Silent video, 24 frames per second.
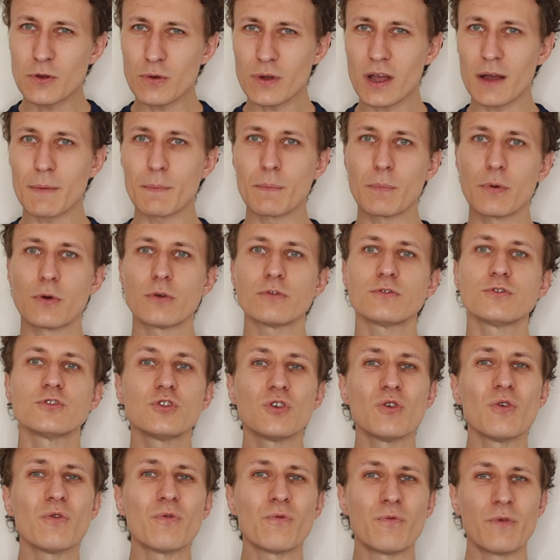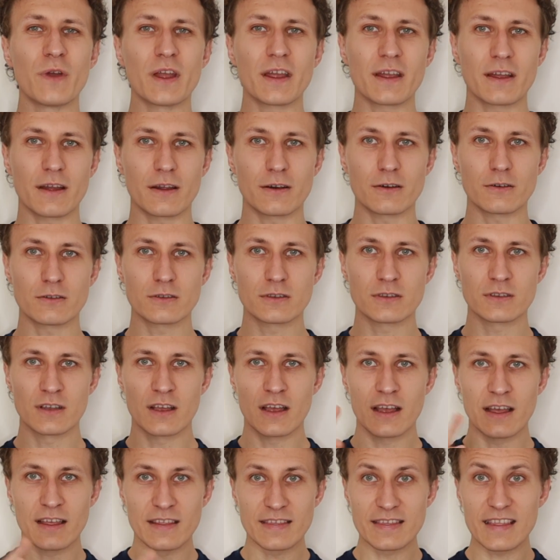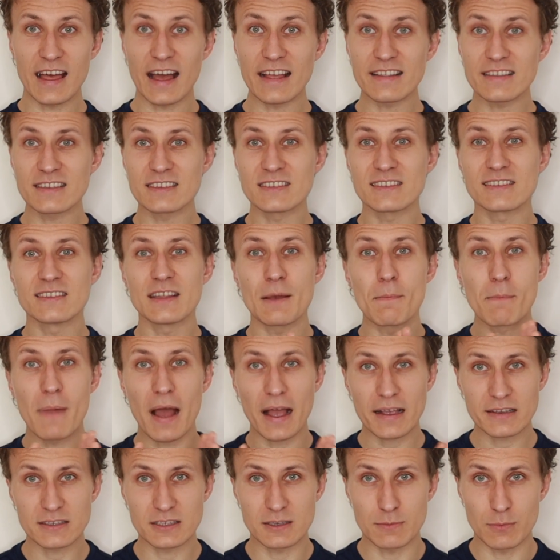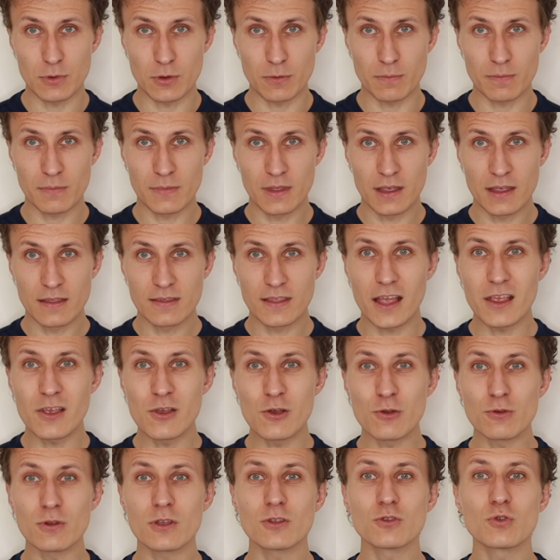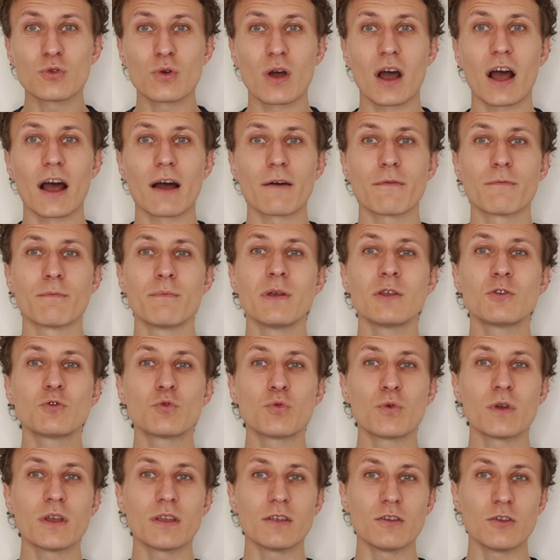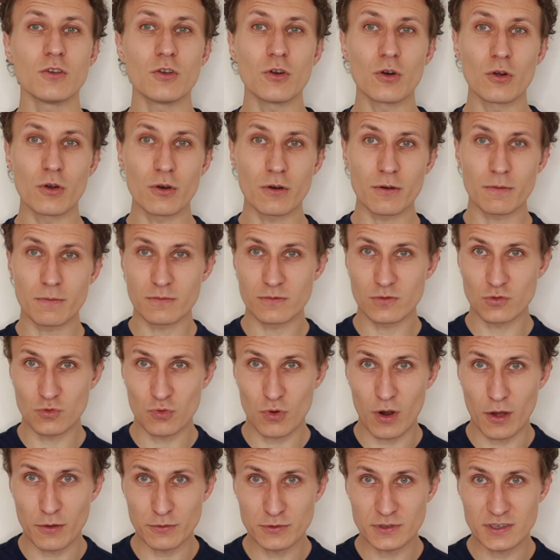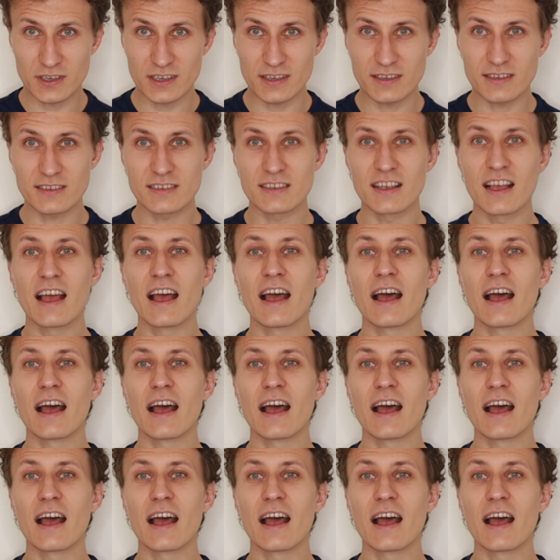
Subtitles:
you can put 2 fingers, that's the maximum that you need to have between your trousers,